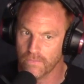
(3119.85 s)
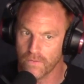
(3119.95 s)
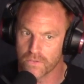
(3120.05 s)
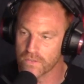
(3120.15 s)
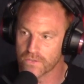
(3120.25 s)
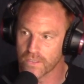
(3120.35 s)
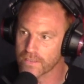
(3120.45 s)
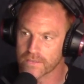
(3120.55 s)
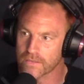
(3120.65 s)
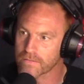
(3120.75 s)
which is
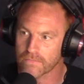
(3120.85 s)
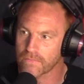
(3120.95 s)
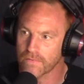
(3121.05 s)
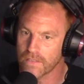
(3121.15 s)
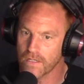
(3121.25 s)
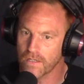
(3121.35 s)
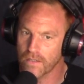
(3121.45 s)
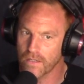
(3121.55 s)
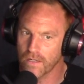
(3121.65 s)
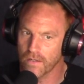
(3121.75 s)
just,
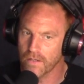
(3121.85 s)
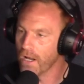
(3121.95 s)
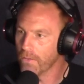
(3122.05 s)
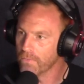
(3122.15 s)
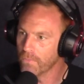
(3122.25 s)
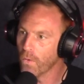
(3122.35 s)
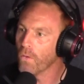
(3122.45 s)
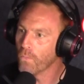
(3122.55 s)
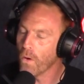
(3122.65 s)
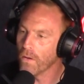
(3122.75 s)
you know, what
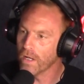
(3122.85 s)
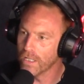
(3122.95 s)
what a